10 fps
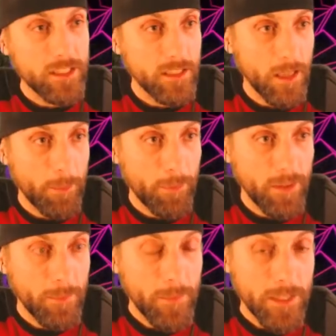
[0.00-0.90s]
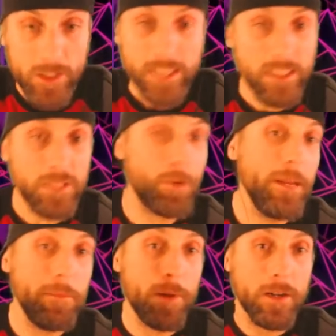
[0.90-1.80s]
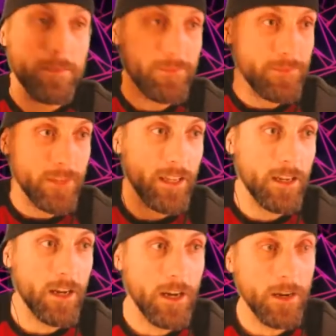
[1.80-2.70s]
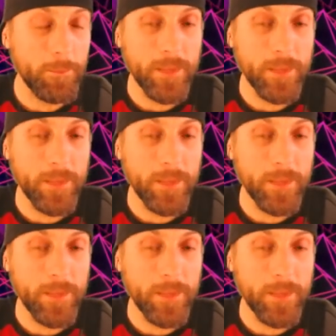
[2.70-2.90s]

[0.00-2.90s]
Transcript: telepathy, just like this brain bug in, uh,